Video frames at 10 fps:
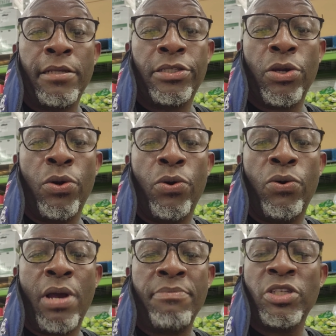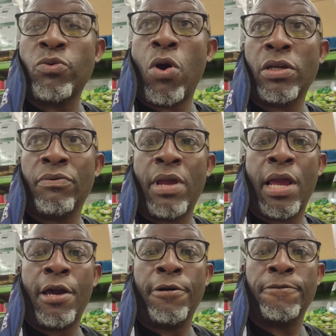So I'm just walking
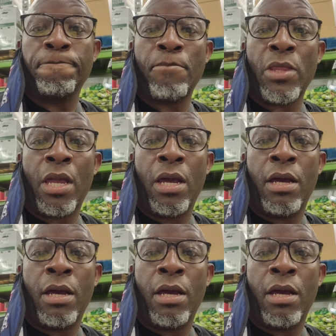around